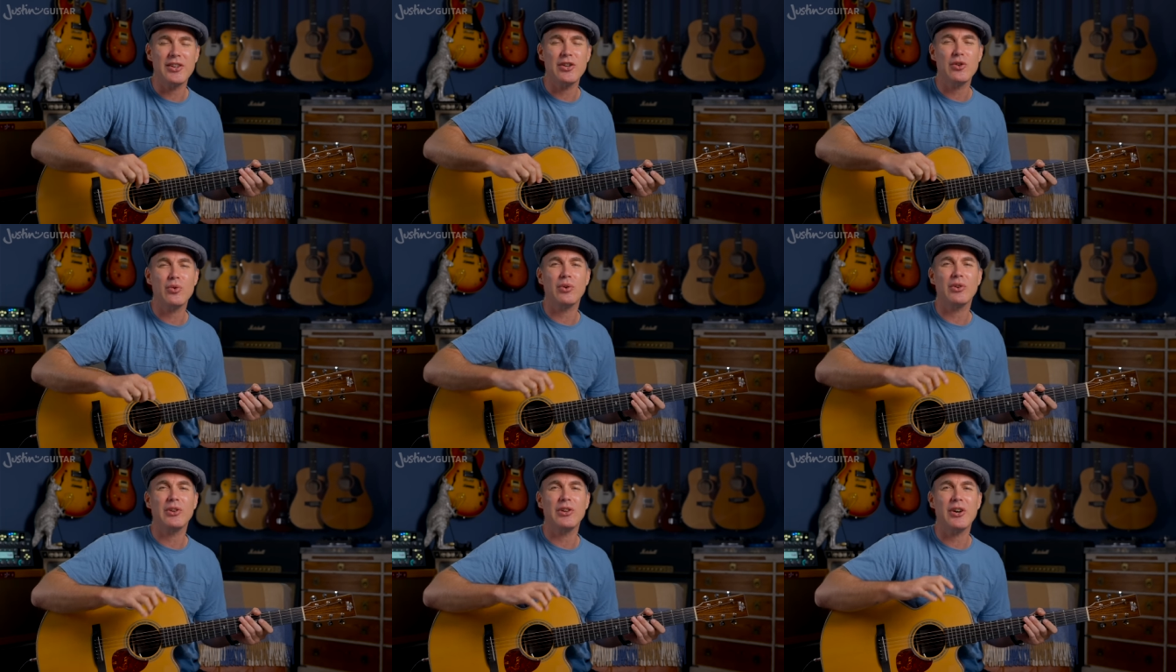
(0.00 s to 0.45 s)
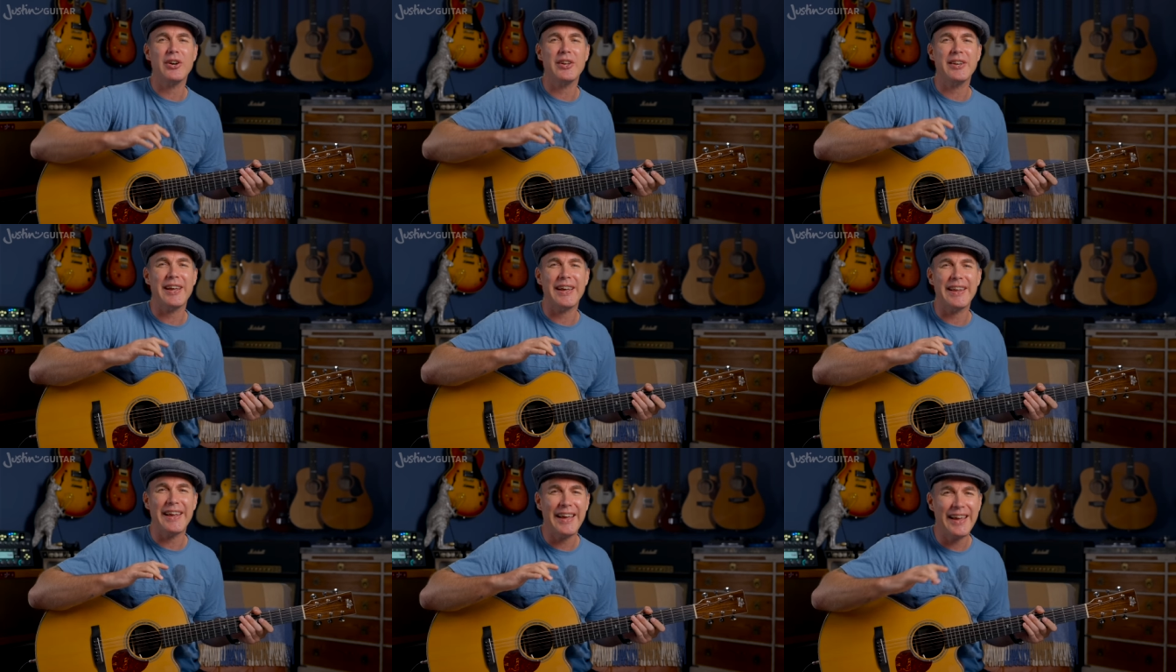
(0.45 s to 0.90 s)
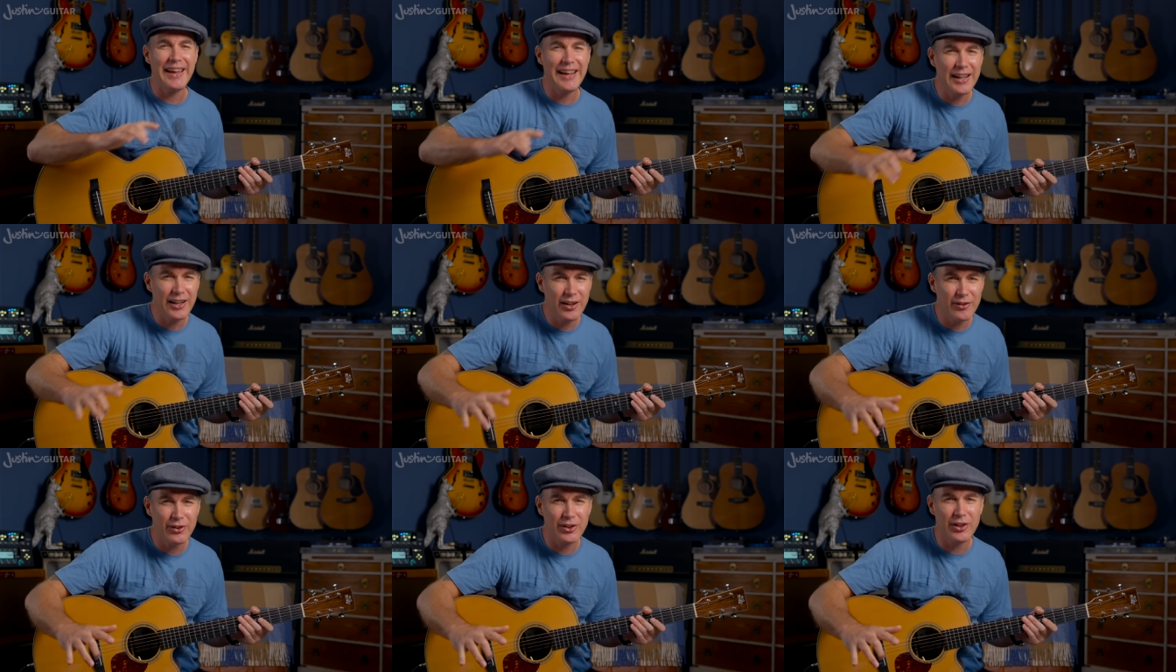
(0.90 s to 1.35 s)
You will learn a
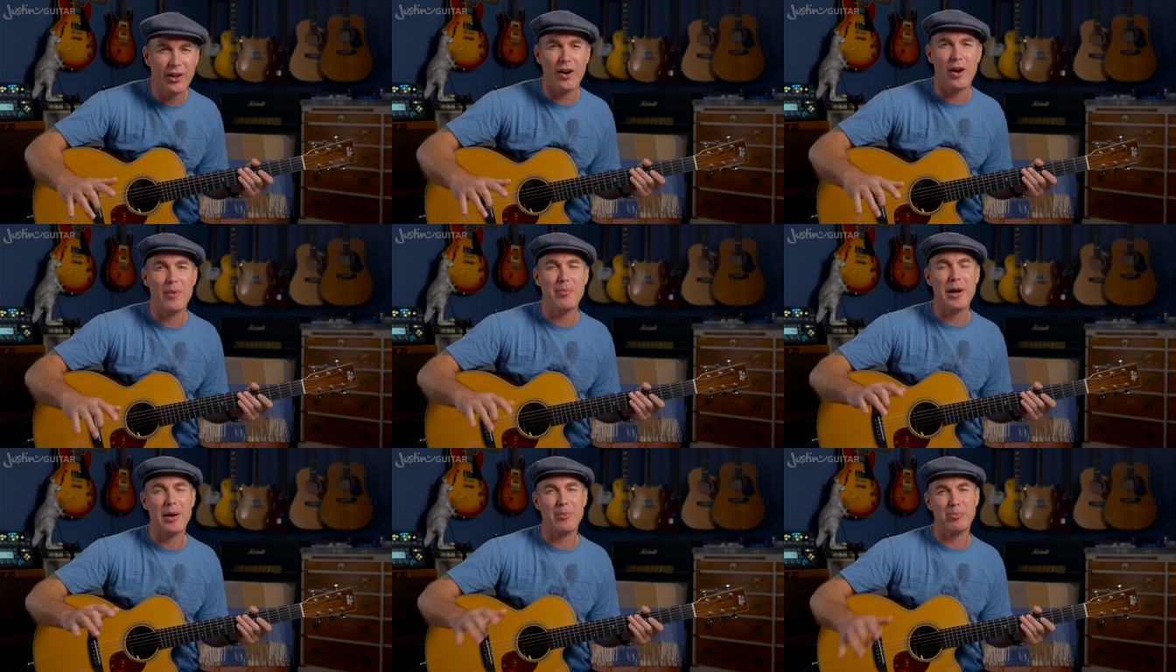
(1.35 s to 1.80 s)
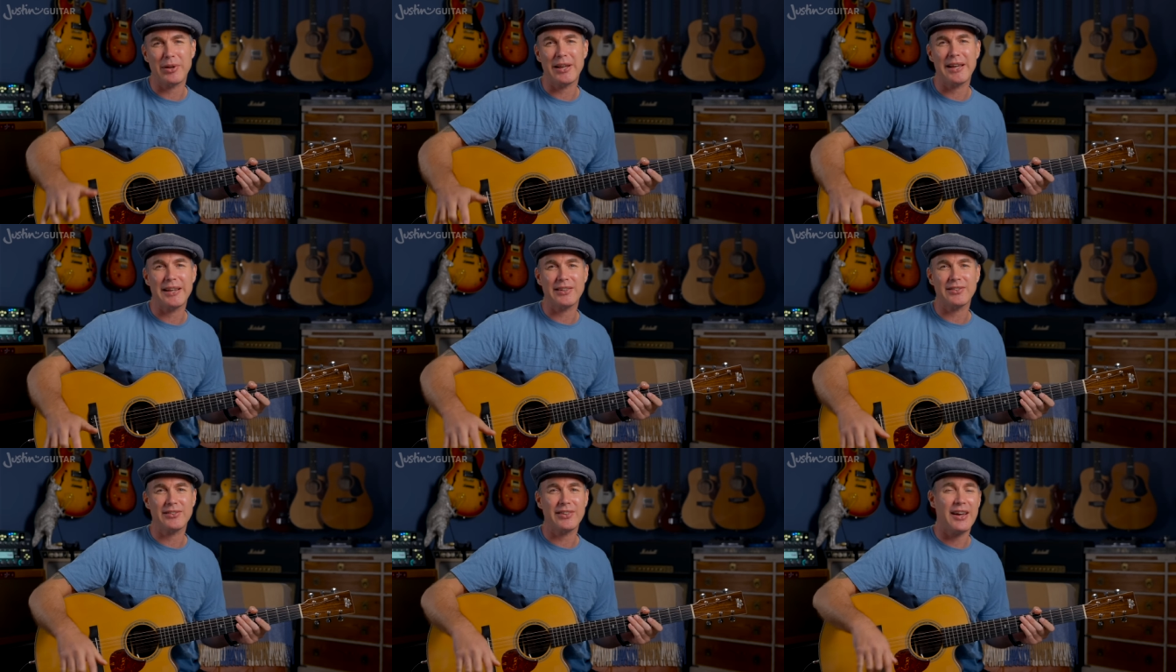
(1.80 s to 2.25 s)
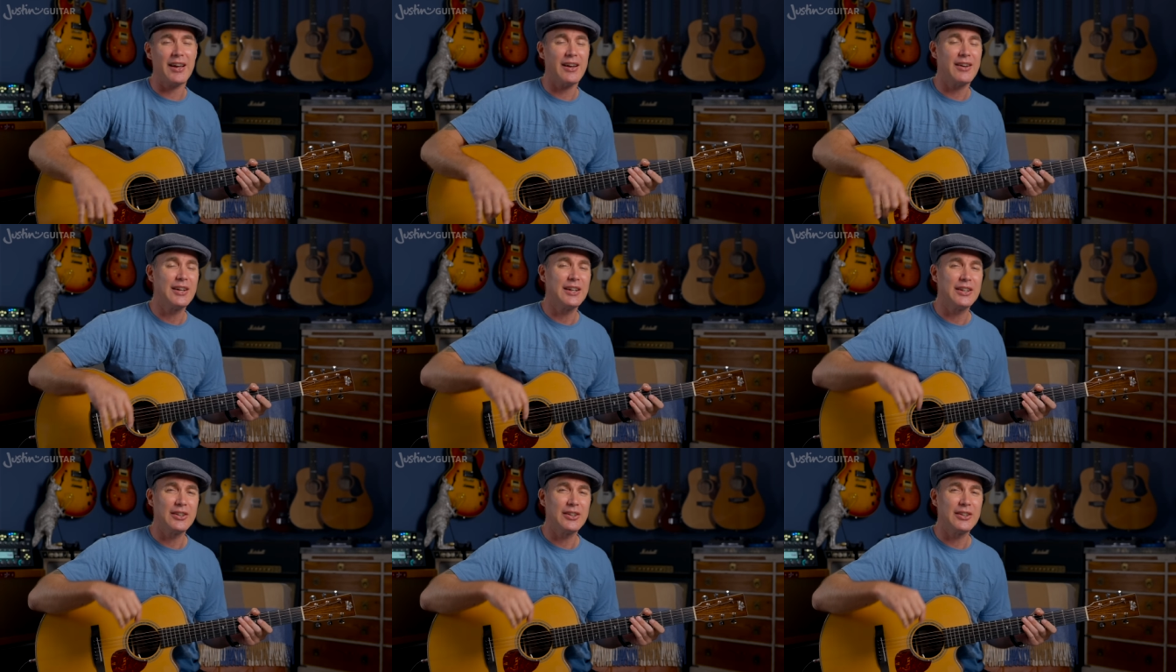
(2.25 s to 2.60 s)
hell of a lot about playing guitar.